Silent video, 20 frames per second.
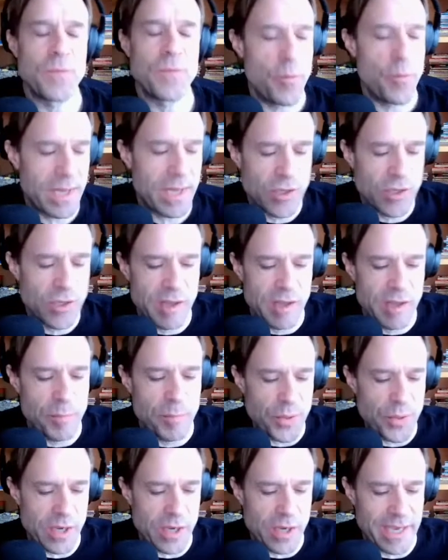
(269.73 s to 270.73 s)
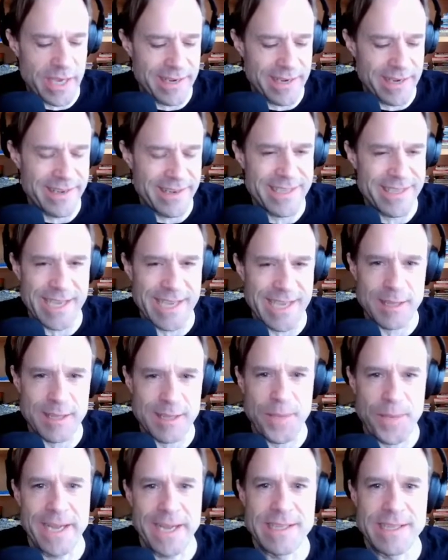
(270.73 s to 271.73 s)
mentioned the book and it's got the
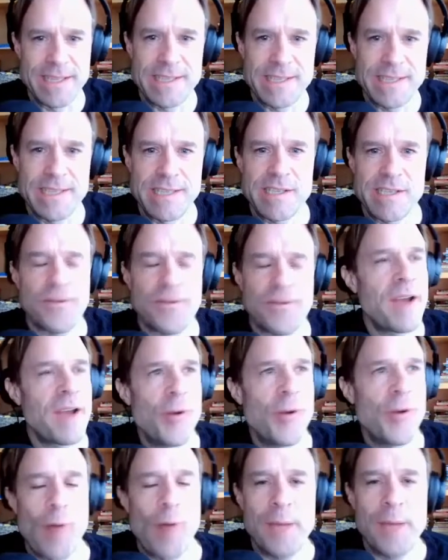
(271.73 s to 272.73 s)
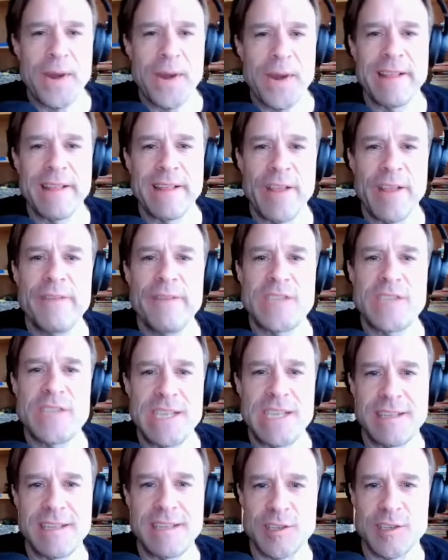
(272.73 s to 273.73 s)
behind the scenes stuff. I don't know why, but I love
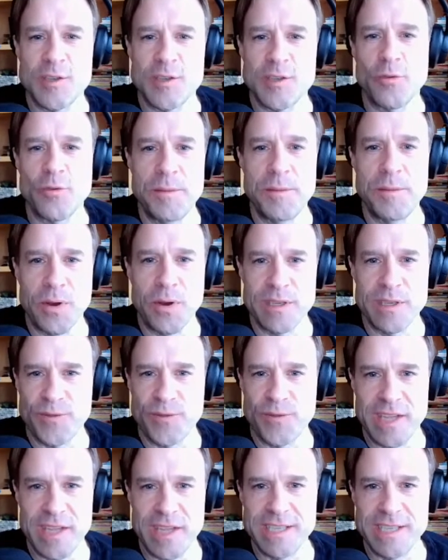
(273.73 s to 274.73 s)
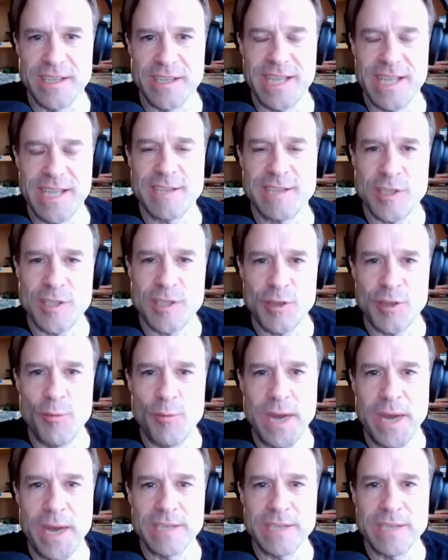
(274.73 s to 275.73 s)
seeing the storyboards for things like that so
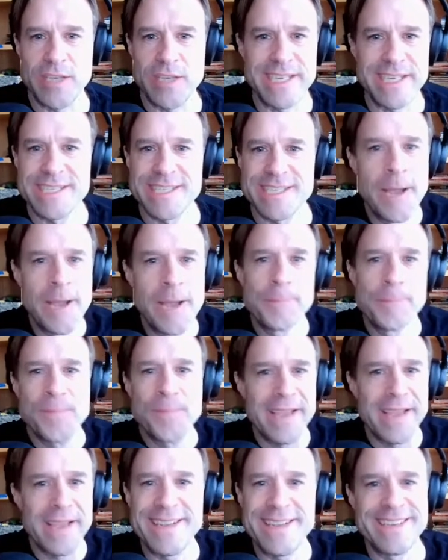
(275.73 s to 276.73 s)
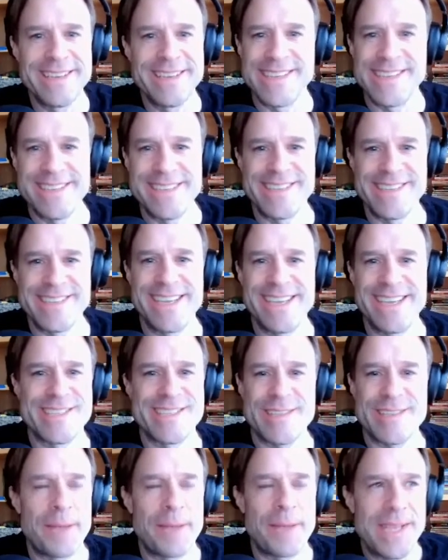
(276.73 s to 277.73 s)
much. And it's
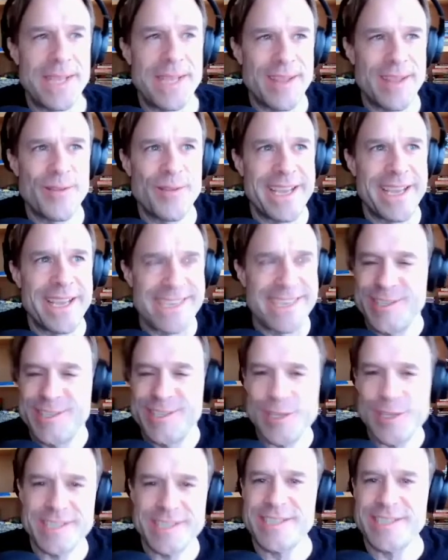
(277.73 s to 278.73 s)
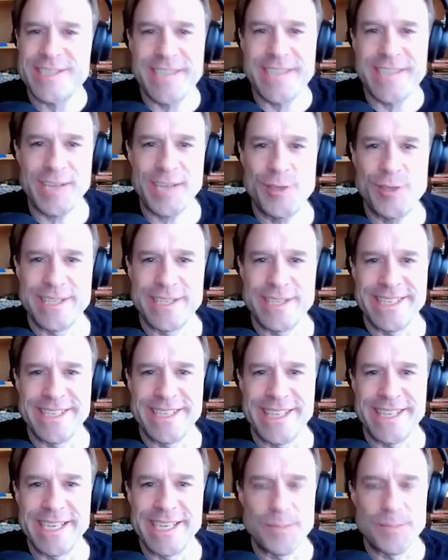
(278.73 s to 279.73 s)
it's i mean they're like just sketches and
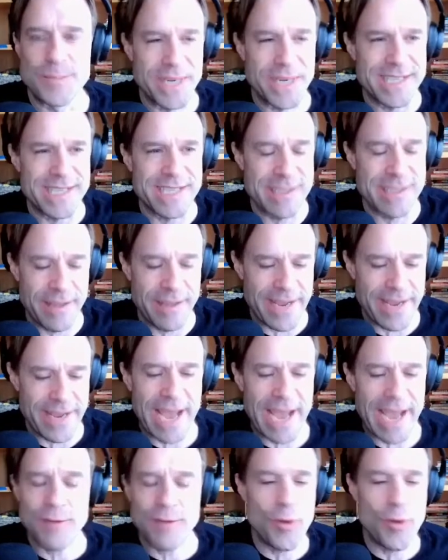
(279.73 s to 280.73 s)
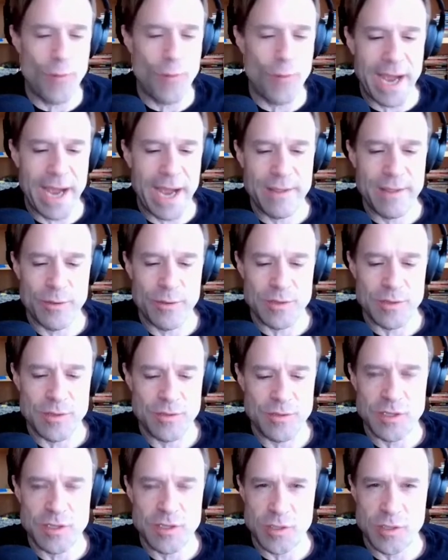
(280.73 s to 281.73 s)
things but it's the like i don't know why those are
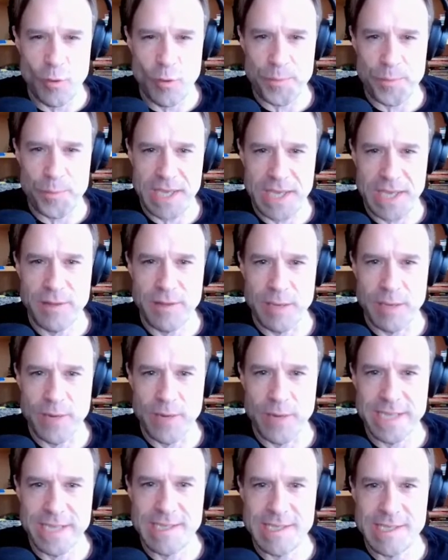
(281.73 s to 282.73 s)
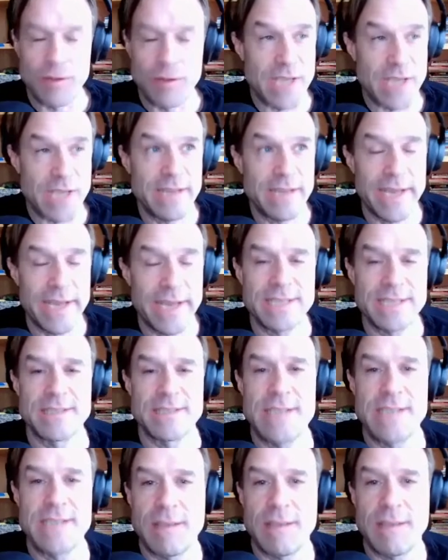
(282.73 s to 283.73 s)
just so appealing when i see those i'd like to
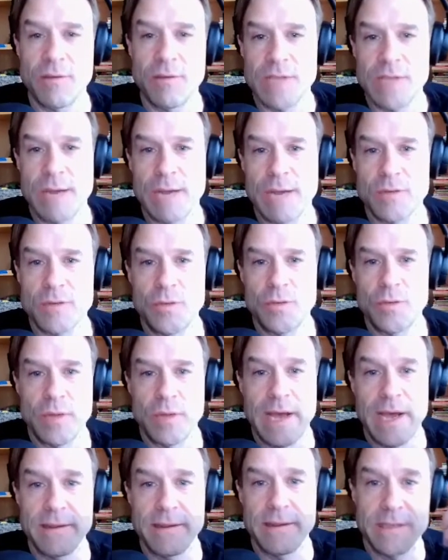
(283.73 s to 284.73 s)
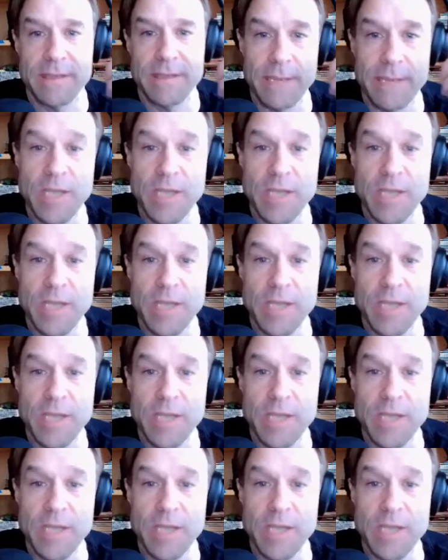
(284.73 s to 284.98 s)
seek those out too a lot of the times